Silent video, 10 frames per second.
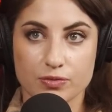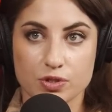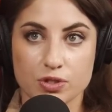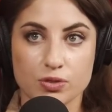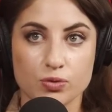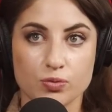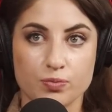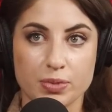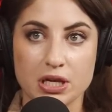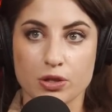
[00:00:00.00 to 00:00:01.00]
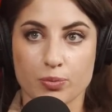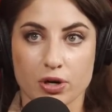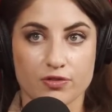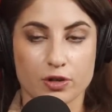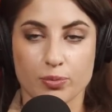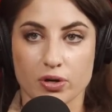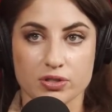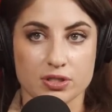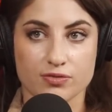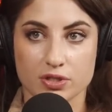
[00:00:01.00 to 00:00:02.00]
to be the perfect
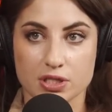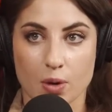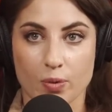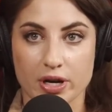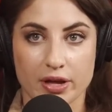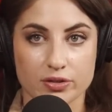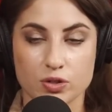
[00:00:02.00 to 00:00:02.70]
person for someone else.